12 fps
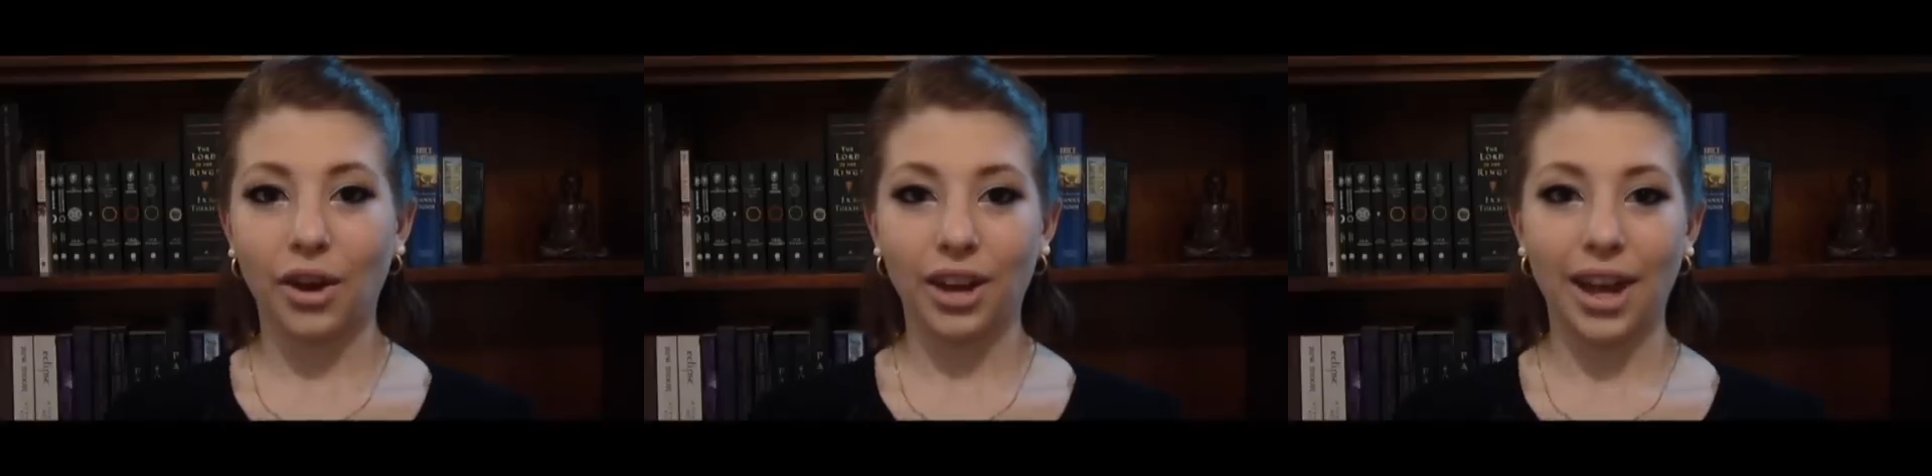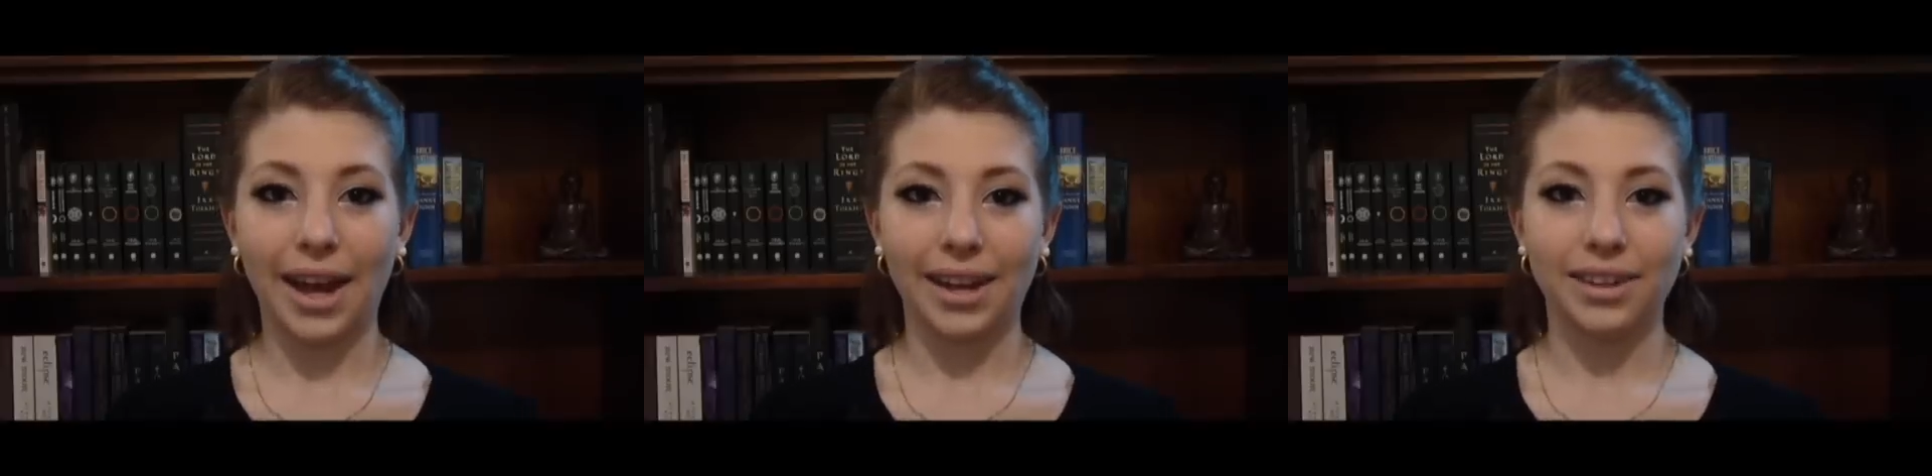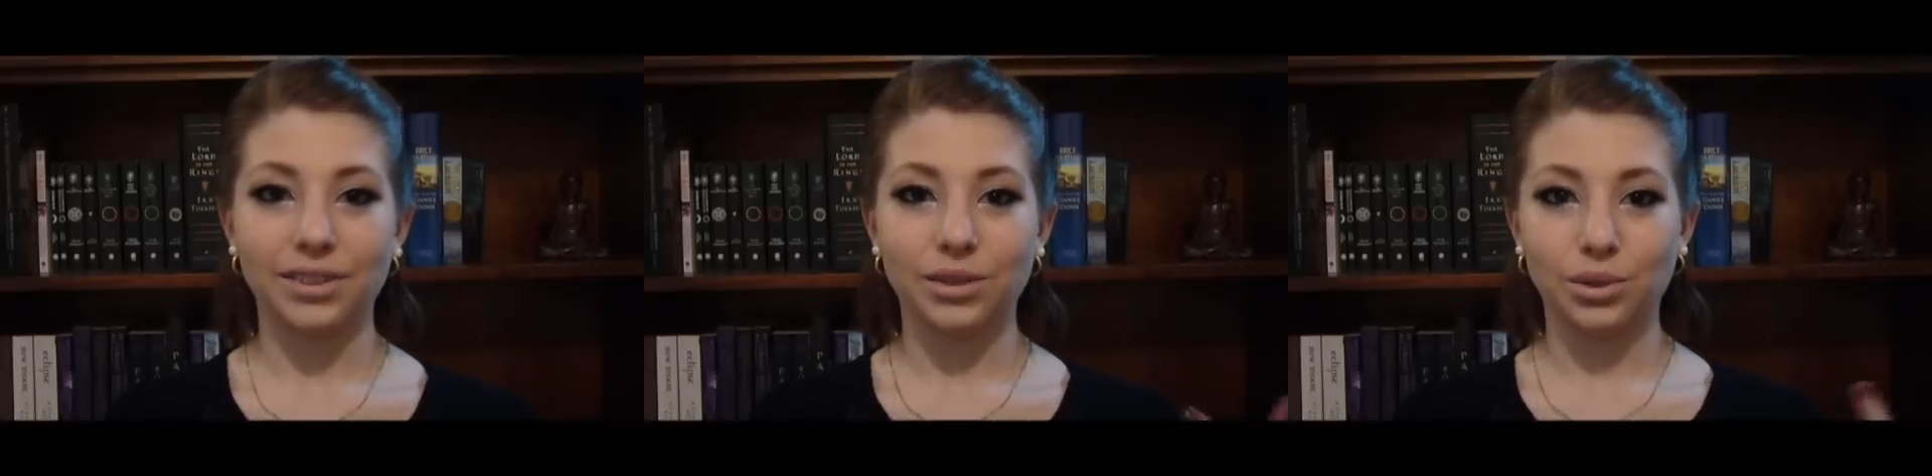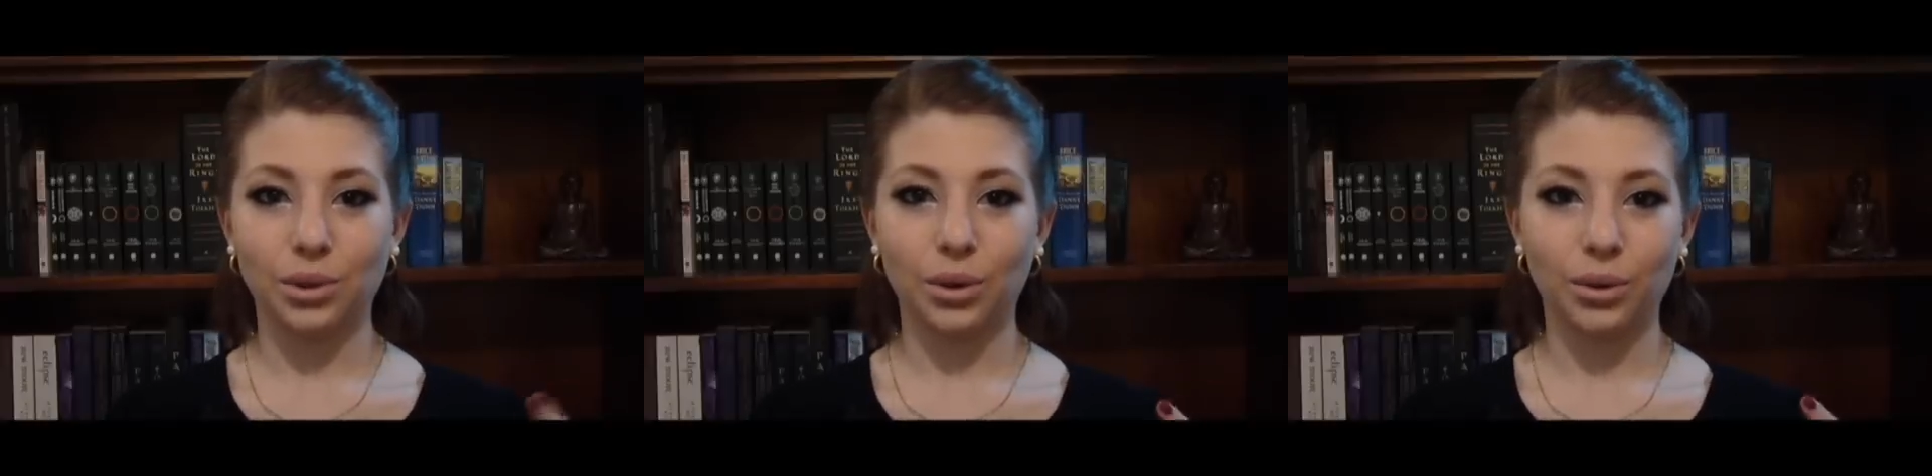Okay,
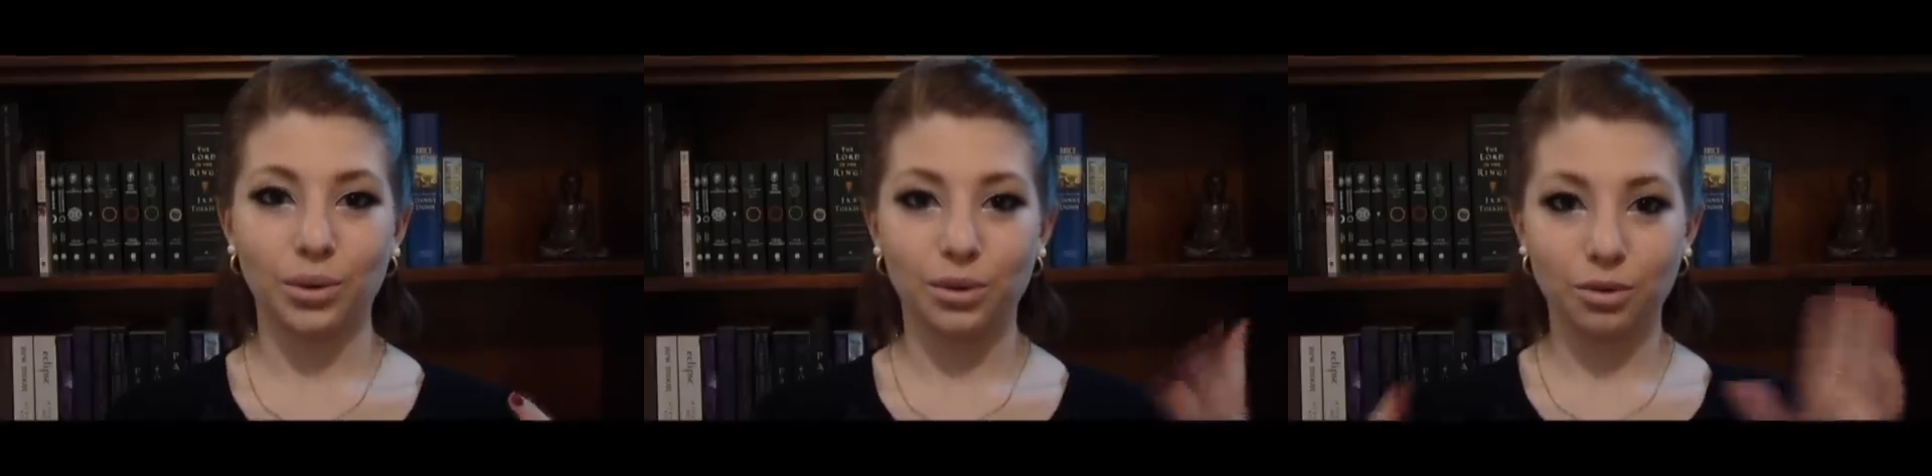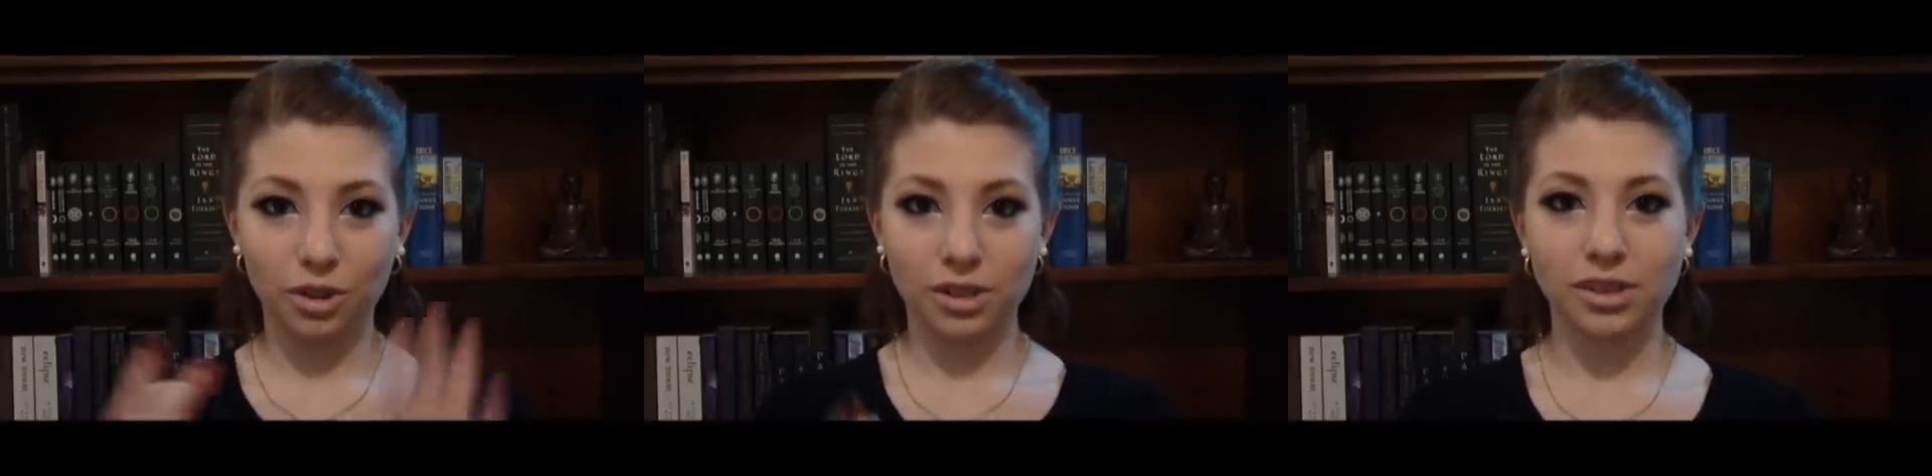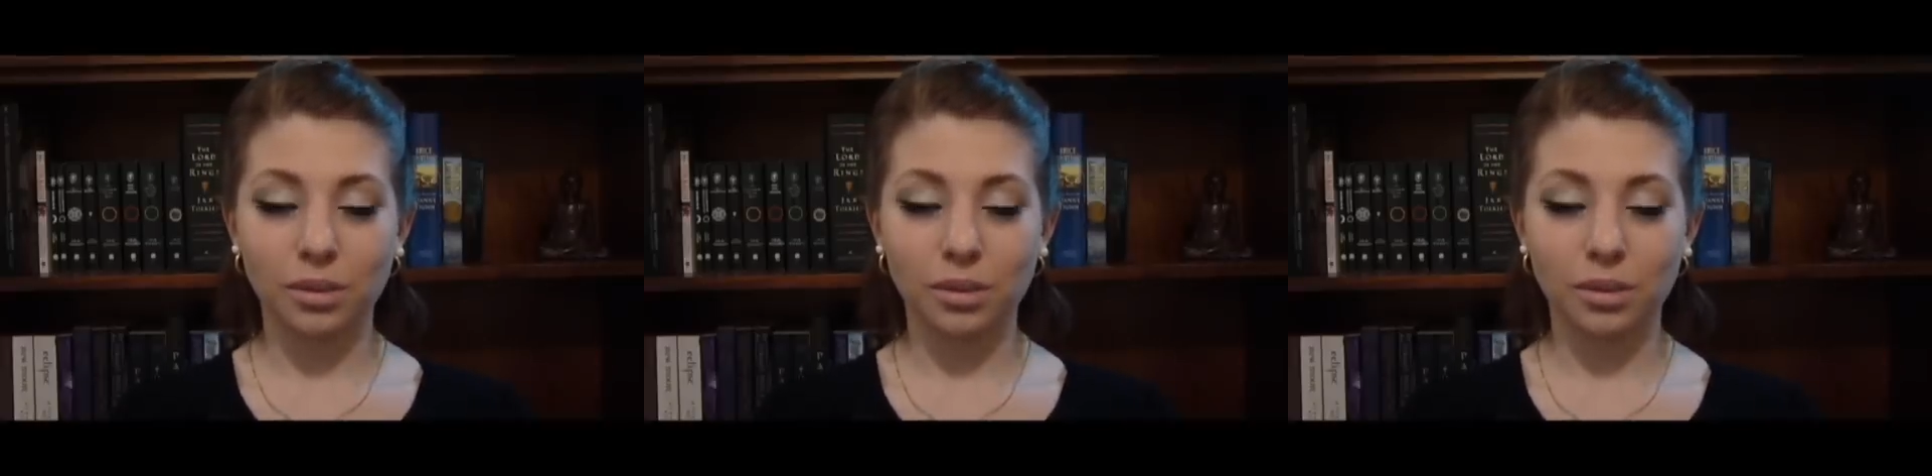so first